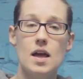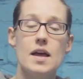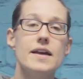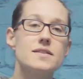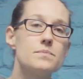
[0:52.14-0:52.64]

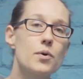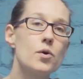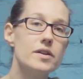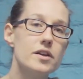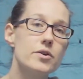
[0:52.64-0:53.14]
it's
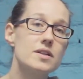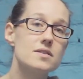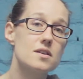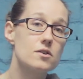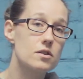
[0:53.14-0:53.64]
important that you
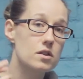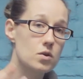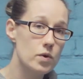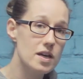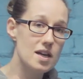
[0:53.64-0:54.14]
consider
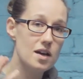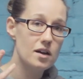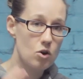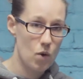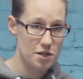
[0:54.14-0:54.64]
three
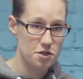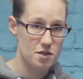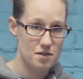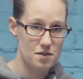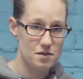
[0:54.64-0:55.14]

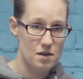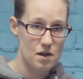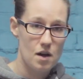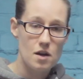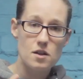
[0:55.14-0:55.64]
questions.
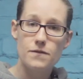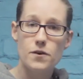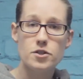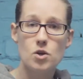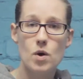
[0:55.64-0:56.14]
The
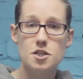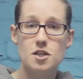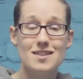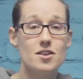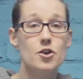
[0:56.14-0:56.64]
first question
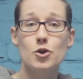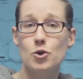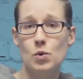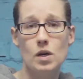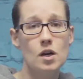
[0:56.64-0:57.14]
is
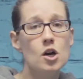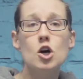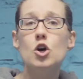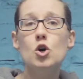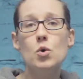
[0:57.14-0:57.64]
who?
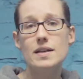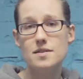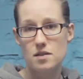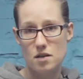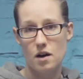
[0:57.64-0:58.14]
Who is
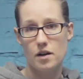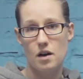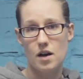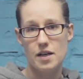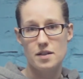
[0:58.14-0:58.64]
the target
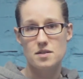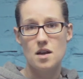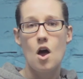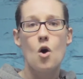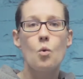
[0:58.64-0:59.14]
audience?
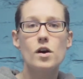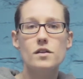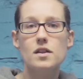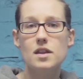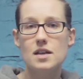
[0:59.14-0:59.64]
What are
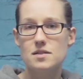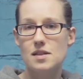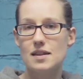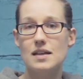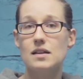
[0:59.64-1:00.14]
the things
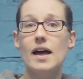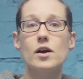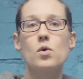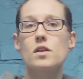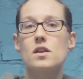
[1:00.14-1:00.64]
that they like?
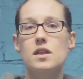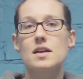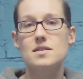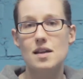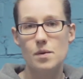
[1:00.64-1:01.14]
What are the
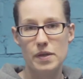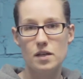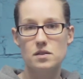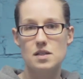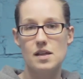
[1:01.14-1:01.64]
things that
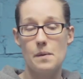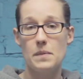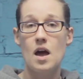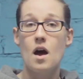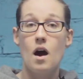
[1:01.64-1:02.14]
appeal to them?
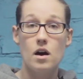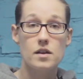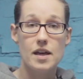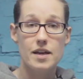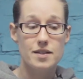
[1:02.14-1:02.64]
Are
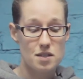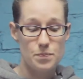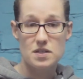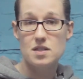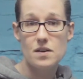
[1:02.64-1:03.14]
they
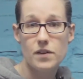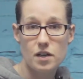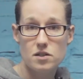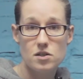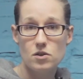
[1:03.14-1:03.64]
specific
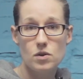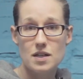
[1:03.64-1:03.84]
to a